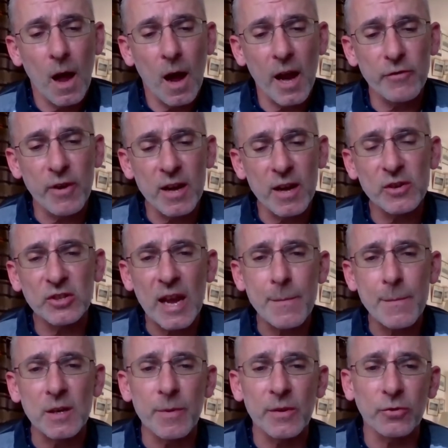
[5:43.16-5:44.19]
Are you ready for
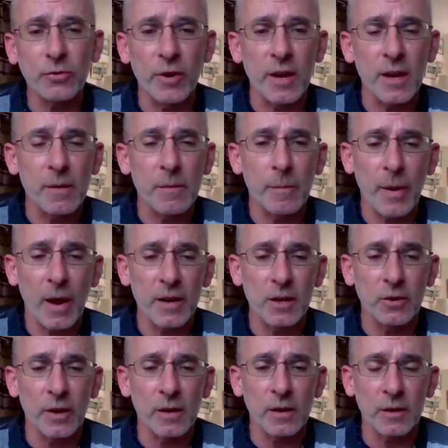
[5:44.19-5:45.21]
statement number 3, Pat?
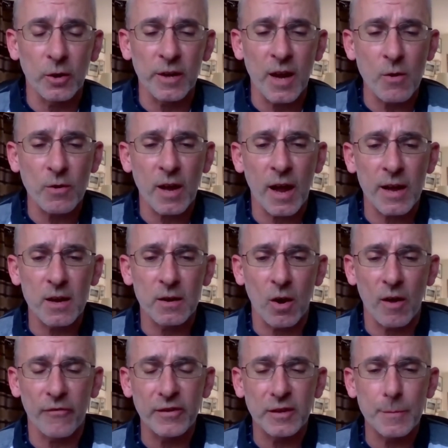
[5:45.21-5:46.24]
You're doing okay. You've
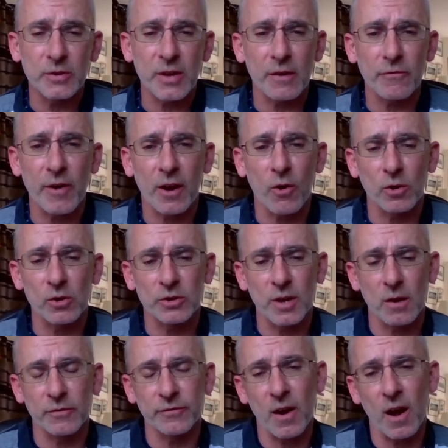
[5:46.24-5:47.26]
got a 50% record
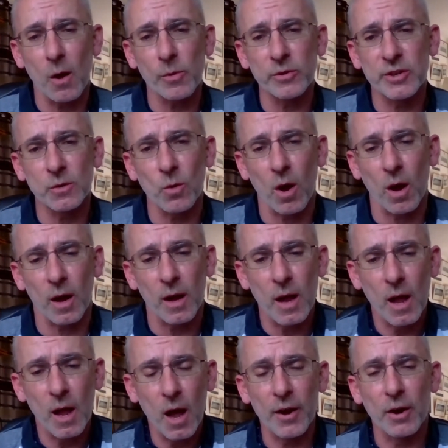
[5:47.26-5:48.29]
so far, which is what
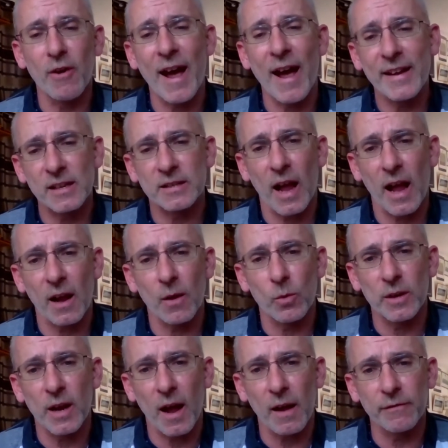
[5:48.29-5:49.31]
an orangutan
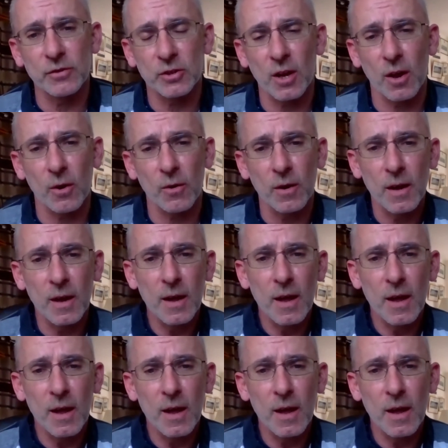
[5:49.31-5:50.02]
would have. So